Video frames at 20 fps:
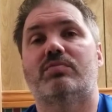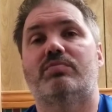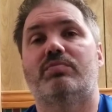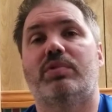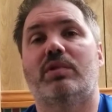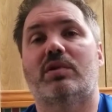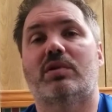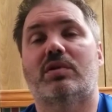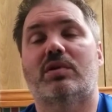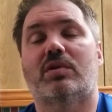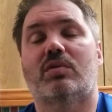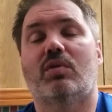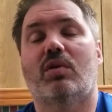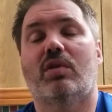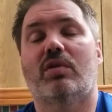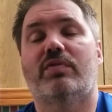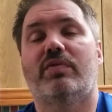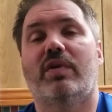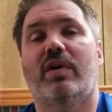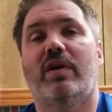Blur
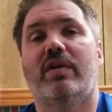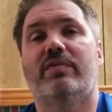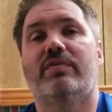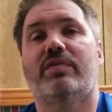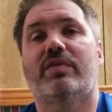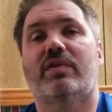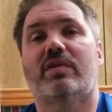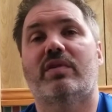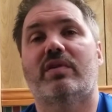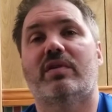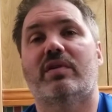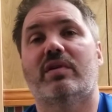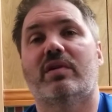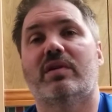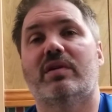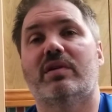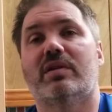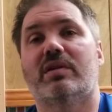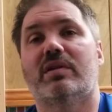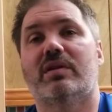qualified for
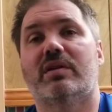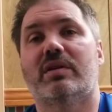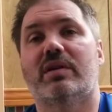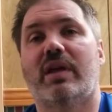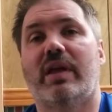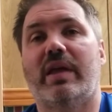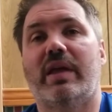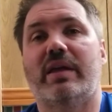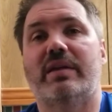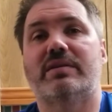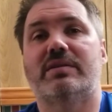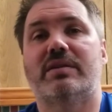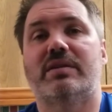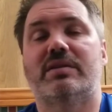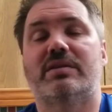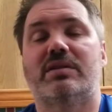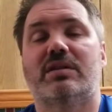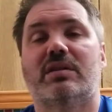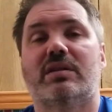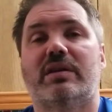AAC
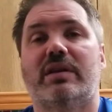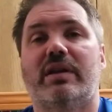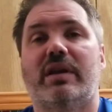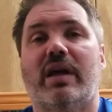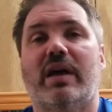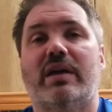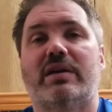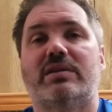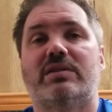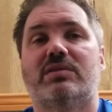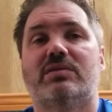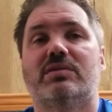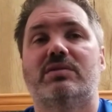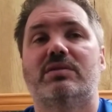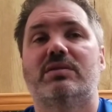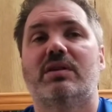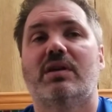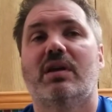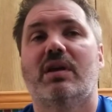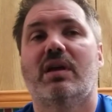Agility Nationals.
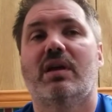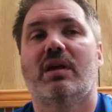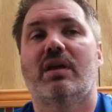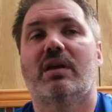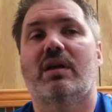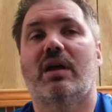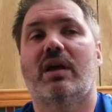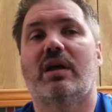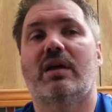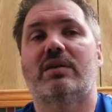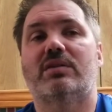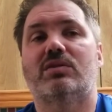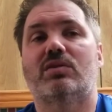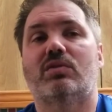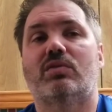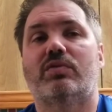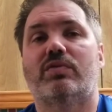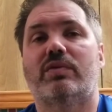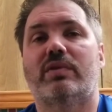So over